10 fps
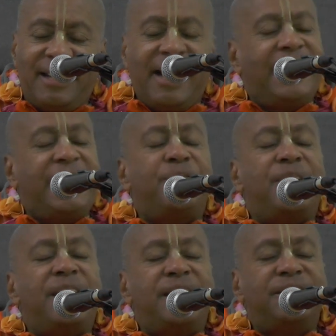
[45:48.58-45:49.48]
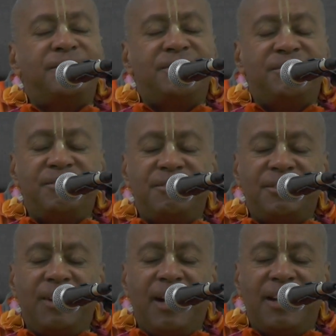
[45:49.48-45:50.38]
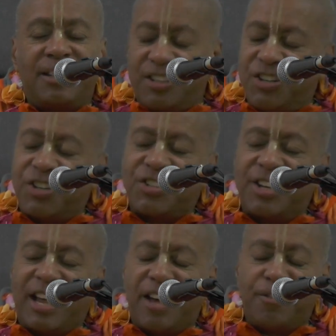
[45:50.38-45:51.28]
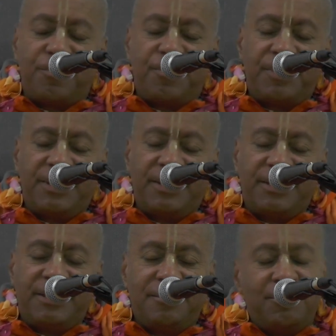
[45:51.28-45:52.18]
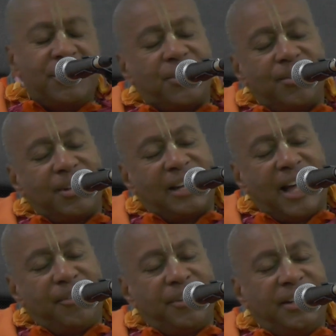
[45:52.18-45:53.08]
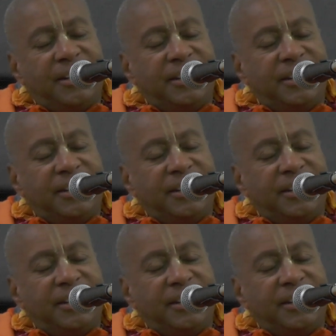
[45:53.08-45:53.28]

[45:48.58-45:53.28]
And even in conditioned life, material life,